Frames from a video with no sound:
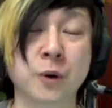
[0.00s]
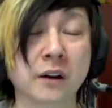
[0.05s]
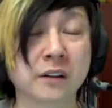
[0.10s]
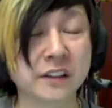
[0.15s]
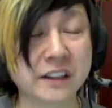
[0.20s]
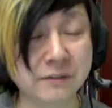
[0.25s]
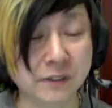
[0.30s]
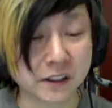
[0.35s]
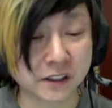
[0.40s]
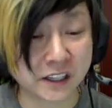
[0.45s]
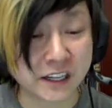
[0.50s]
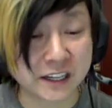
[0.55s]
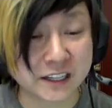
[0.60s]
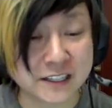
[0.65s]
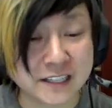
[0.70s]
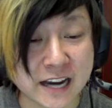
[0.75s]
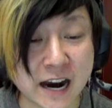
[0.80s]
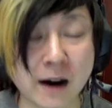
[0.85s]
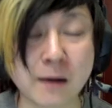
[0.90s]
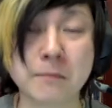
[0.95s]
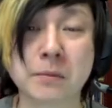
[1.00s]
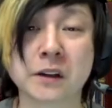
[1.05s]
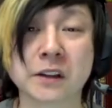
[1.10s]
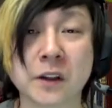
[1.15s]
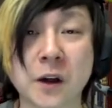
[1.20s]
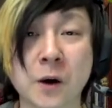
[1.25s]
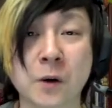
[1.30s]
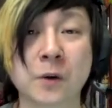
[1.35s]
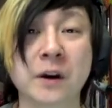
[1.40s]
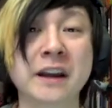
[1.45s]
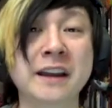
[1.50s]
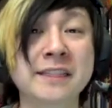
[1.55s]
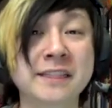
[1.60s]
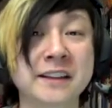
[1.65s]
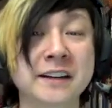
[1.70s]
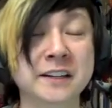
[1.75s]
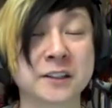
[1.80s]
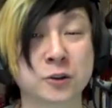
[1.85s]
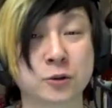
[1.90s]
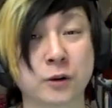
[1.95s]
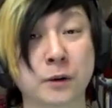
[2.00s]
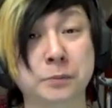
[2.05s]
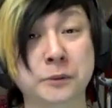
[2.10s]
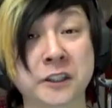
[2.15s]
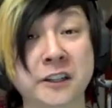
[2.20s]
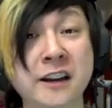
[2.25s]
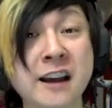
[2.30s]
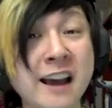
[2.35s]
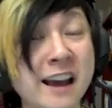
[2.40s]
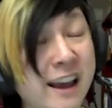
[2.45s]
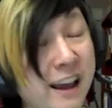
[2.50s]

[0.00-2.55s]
I'll leave a link down below in the description.